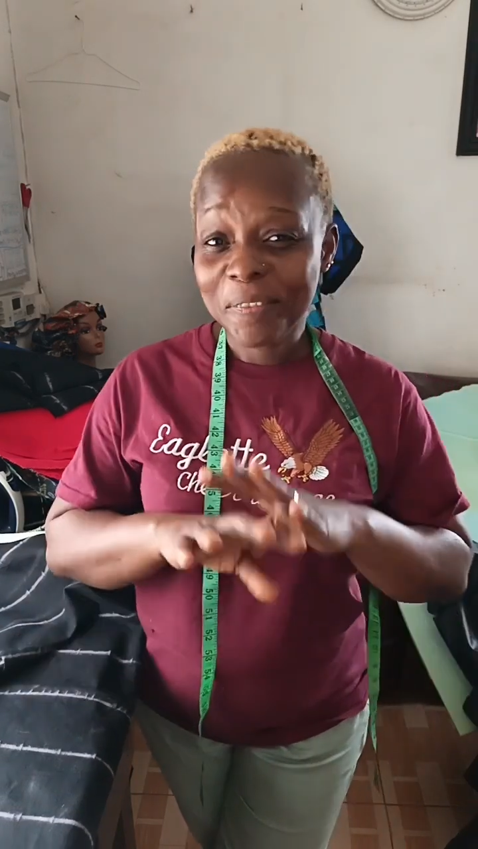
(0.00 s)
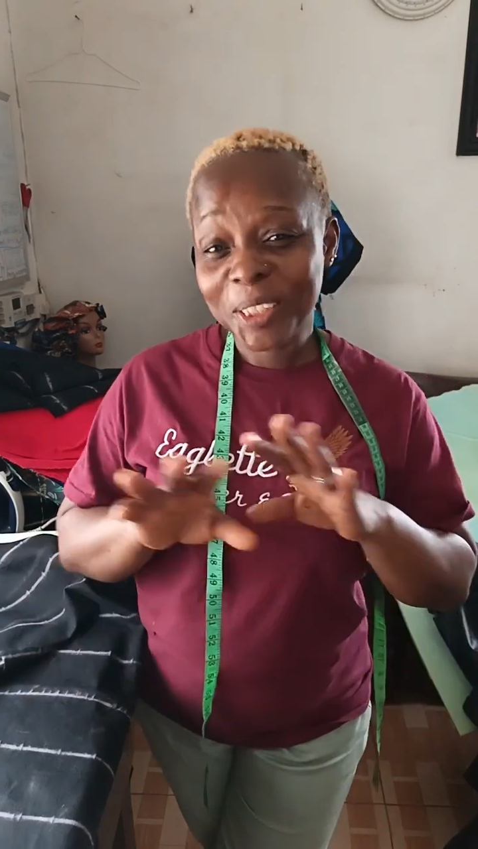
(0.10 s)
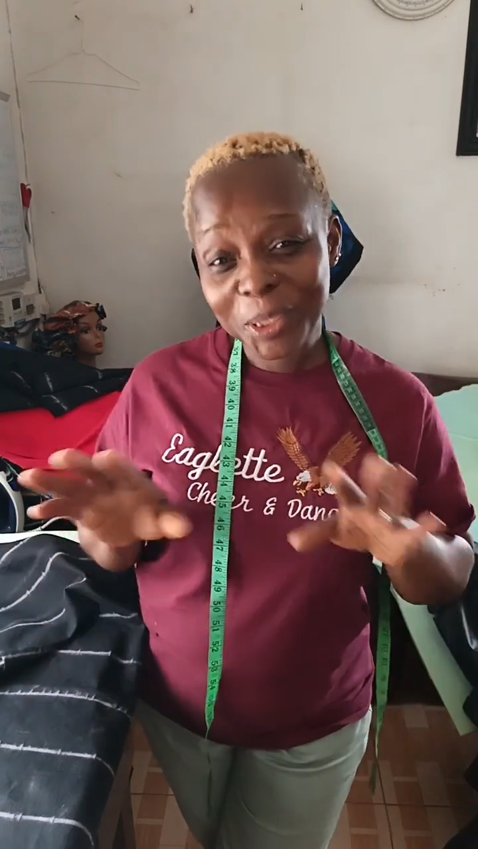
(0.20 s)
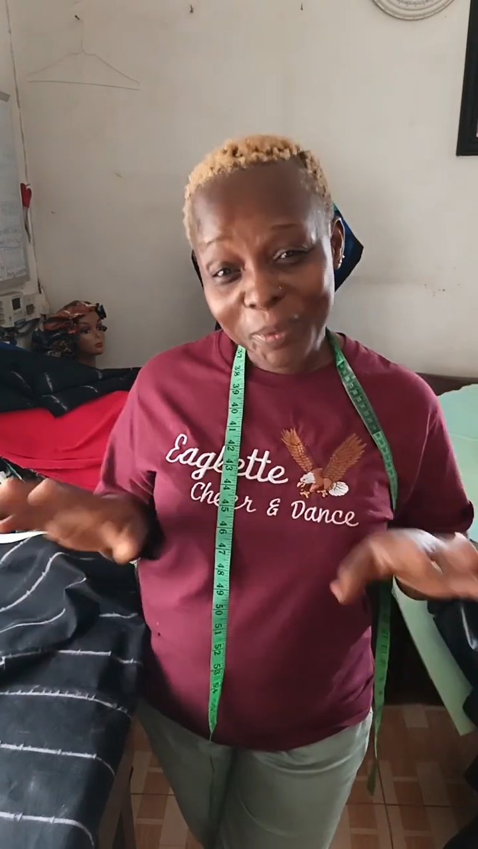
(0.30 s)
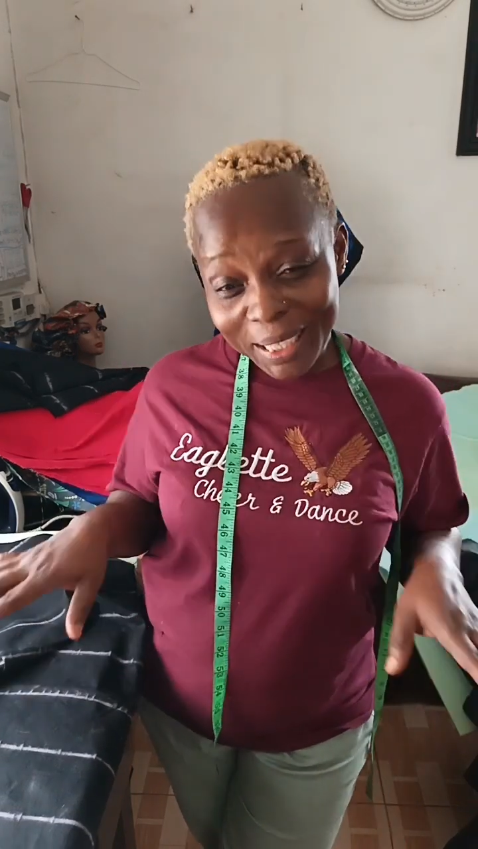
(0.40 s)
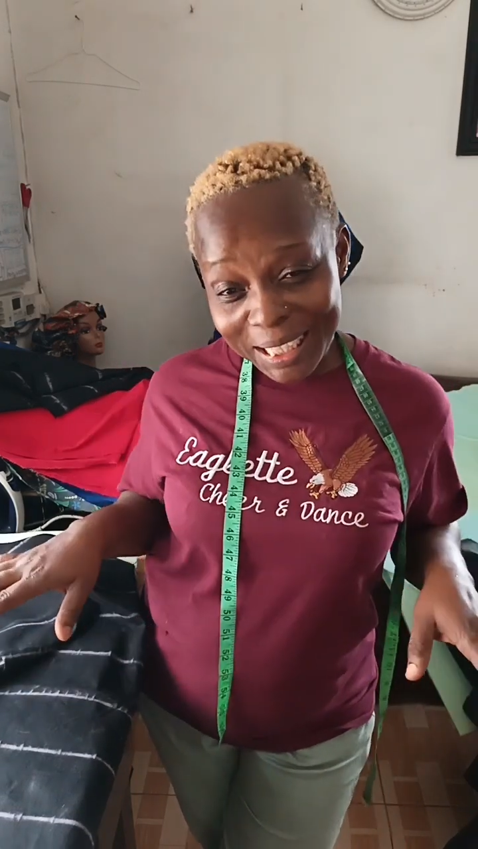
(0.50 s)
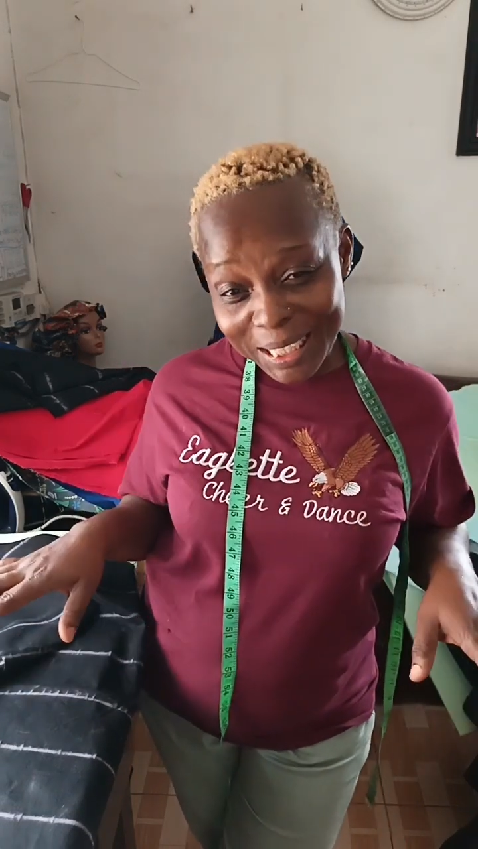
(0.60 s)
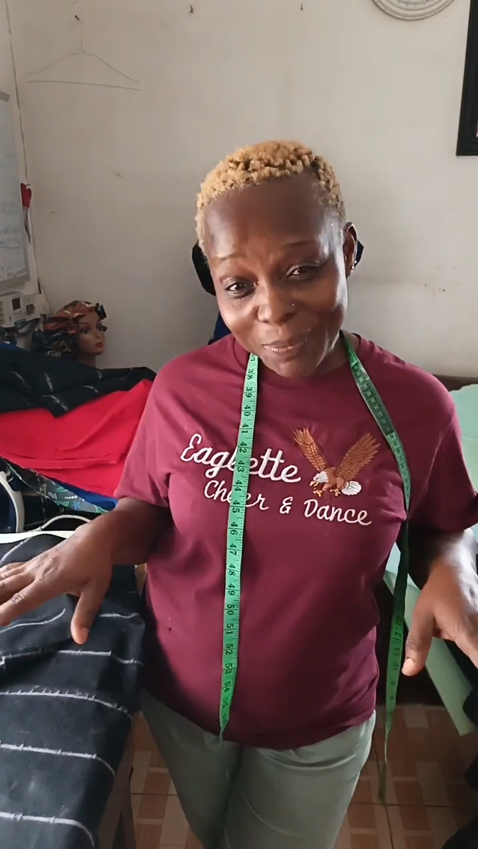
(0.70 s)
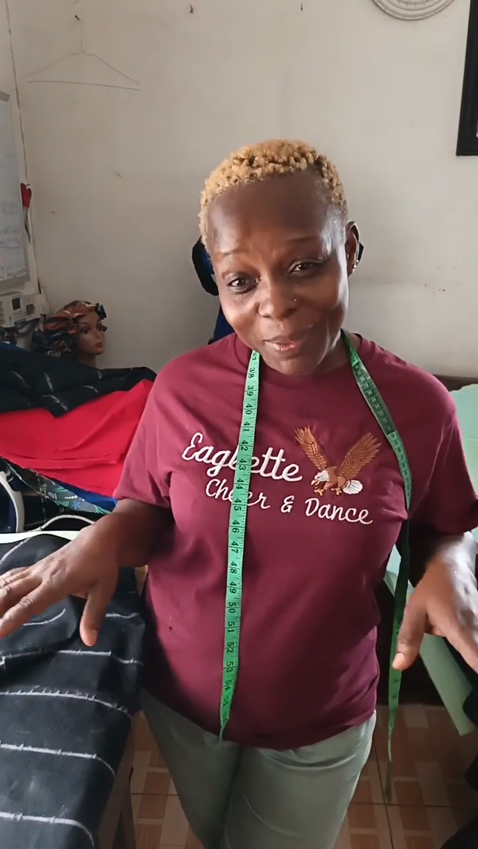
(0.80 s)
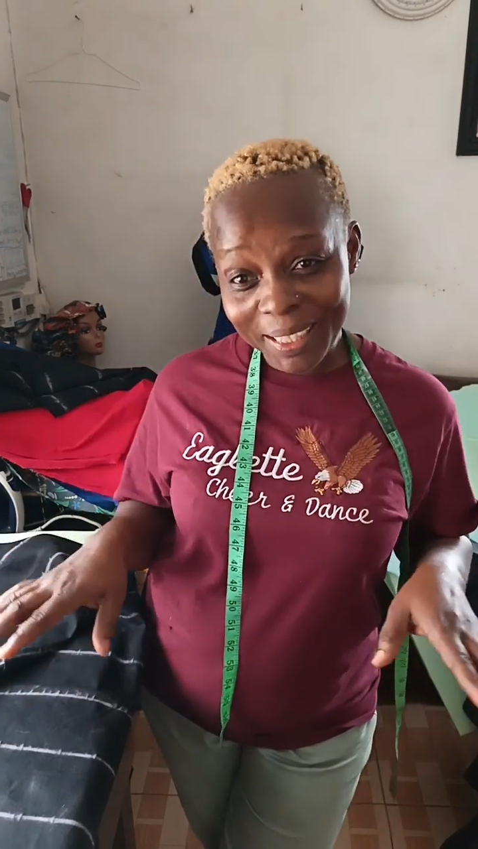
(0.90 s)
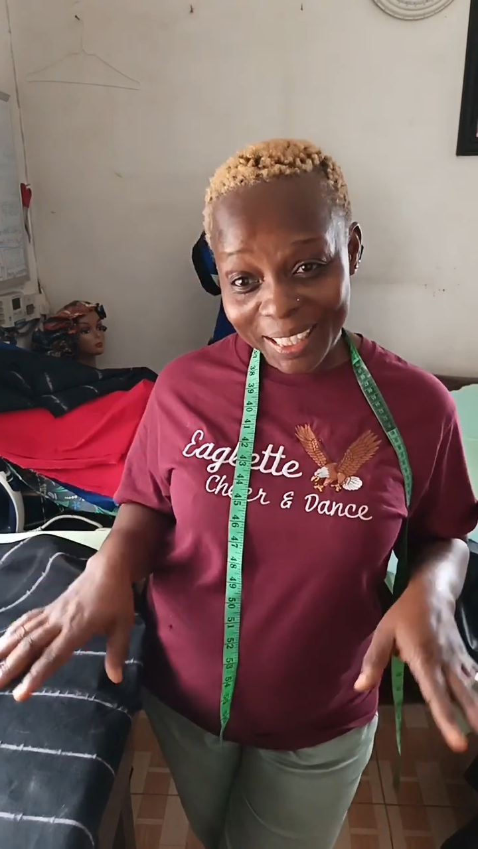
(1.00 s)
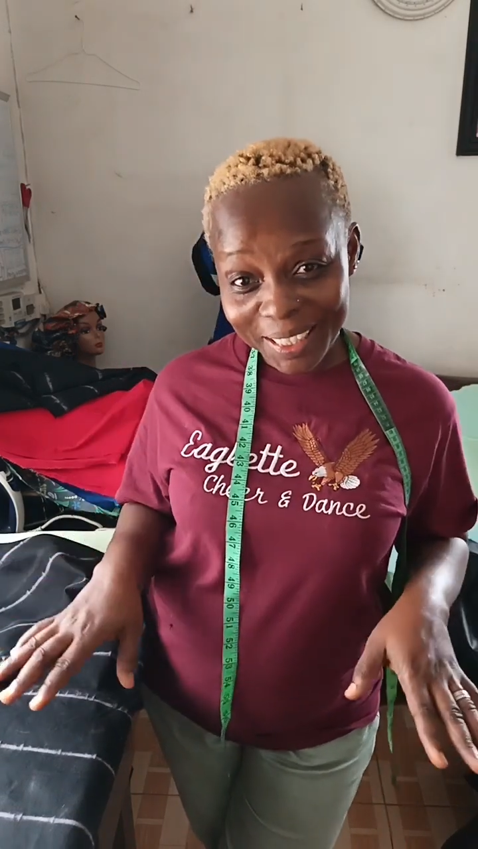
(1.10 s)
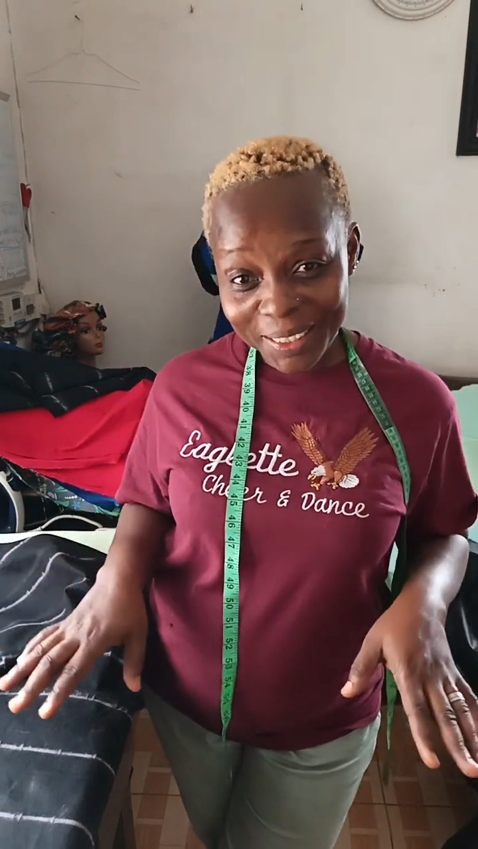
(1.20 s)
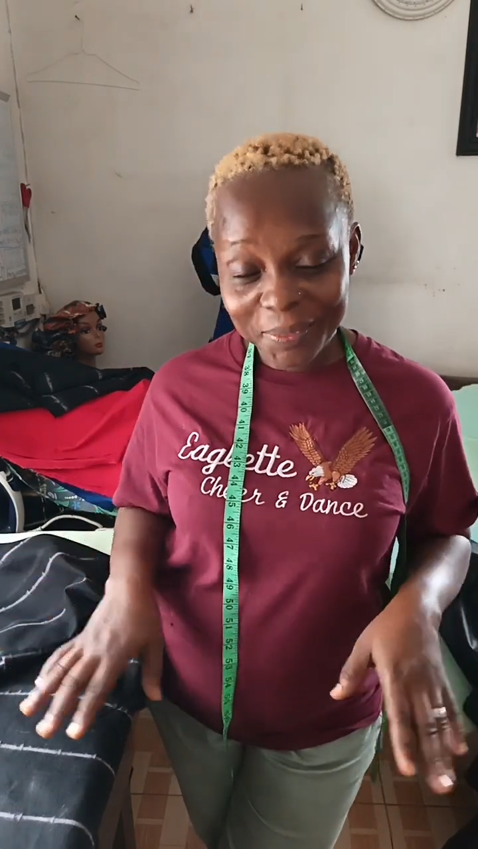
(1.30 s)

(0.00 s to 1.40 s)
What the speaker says: finish making this bag,